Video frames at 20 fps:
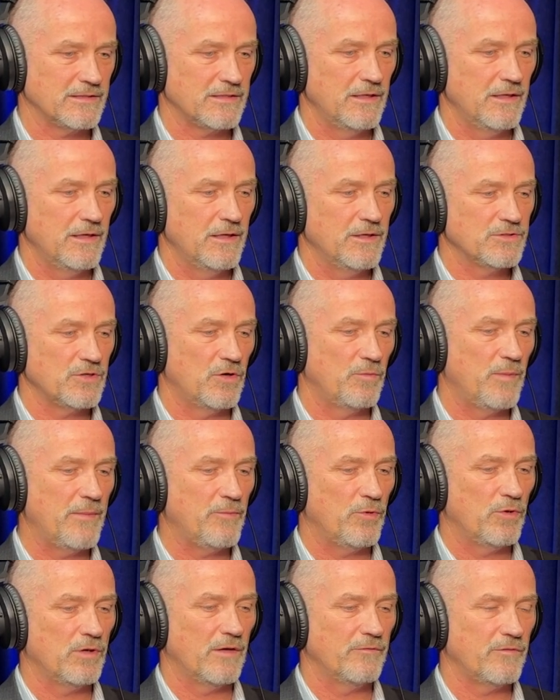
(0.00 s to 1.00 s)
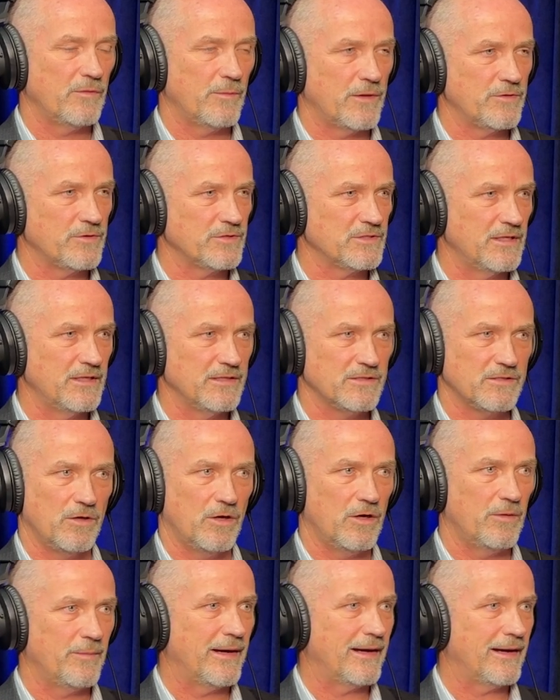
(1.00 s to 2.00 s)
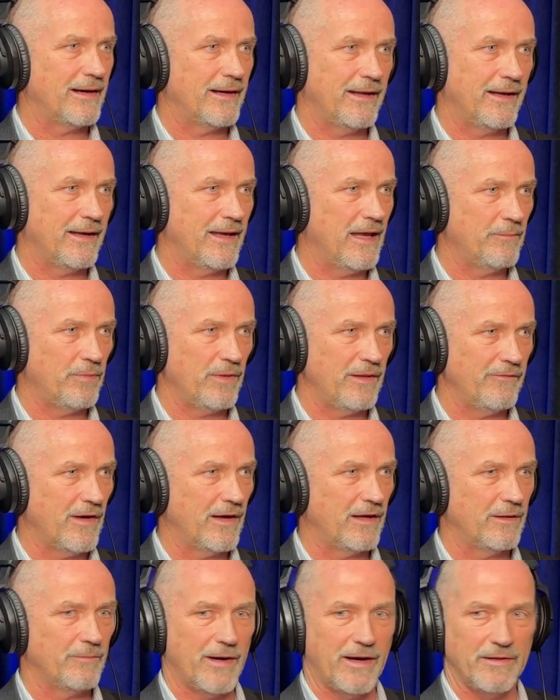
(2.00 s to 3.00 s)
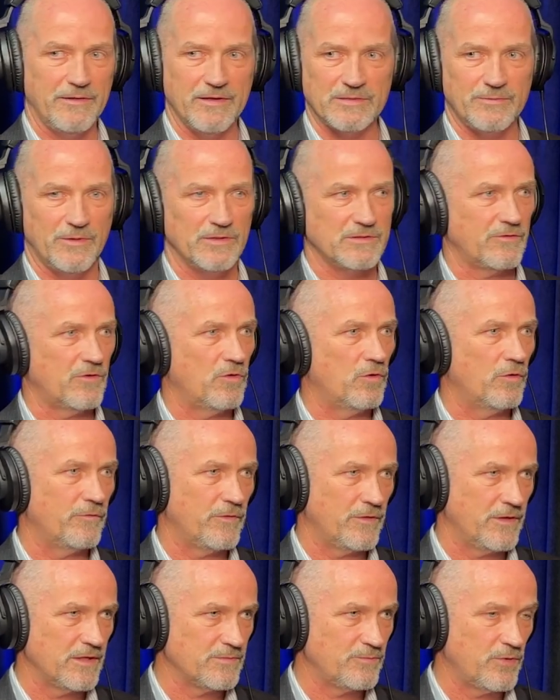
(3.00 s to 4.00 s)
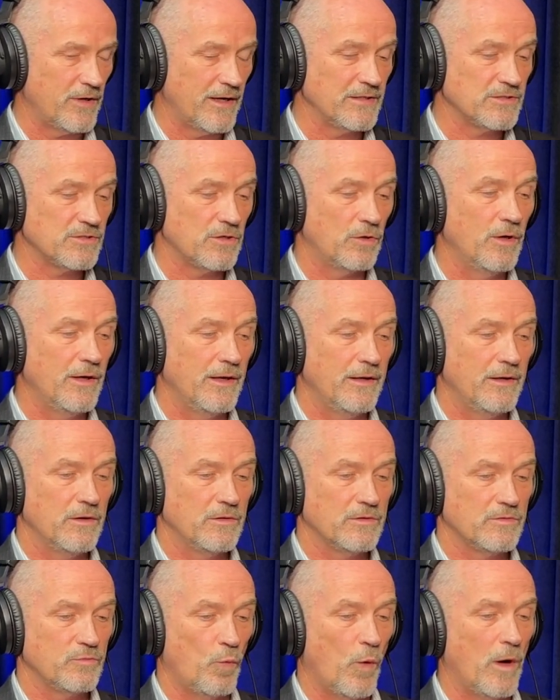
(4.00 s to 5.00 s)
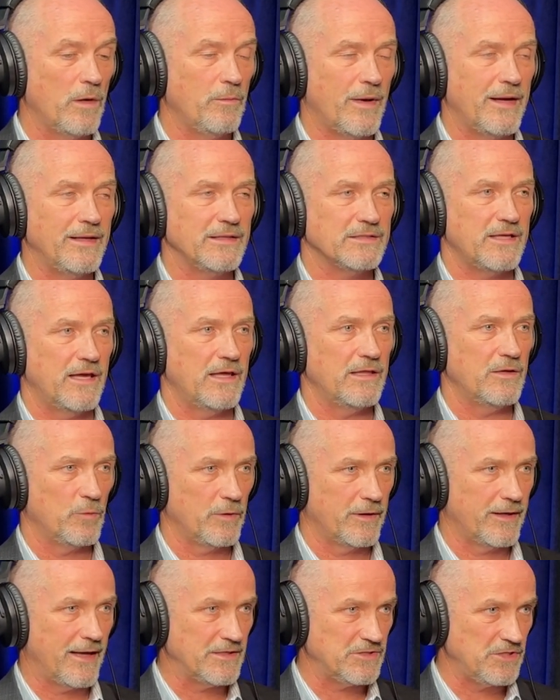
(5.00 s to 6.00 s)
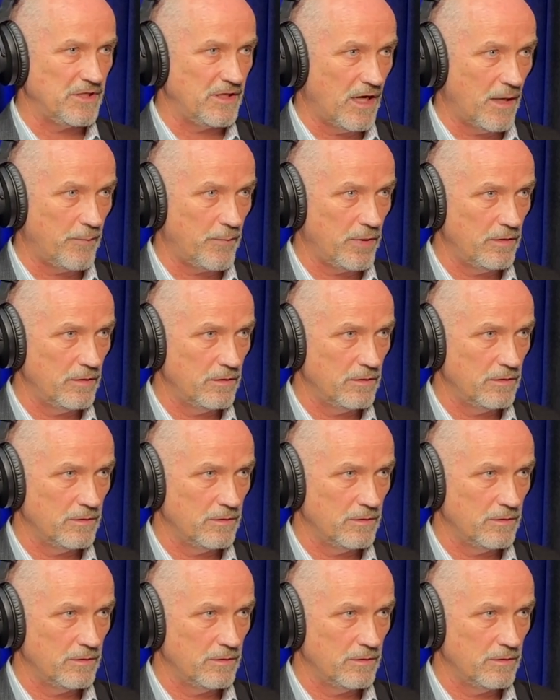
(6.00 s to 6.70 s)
Yes. So people come from other cities and go, oh my God, I can't believe I can buy this much of a home for this price. So one might say that we're catching up.